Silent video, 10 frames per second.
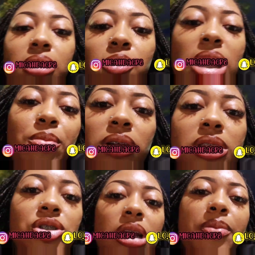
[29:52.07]
know why I brought
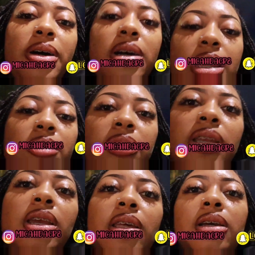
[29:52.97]
this tripod. I didn't really
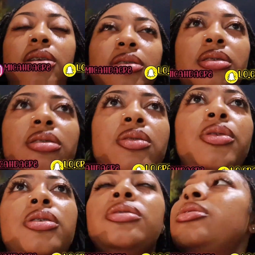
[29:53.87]
need it.
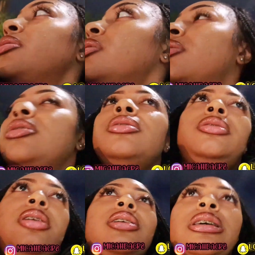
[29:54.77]
Well,
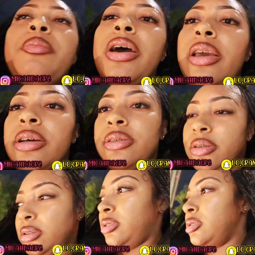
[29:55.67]
yes I might.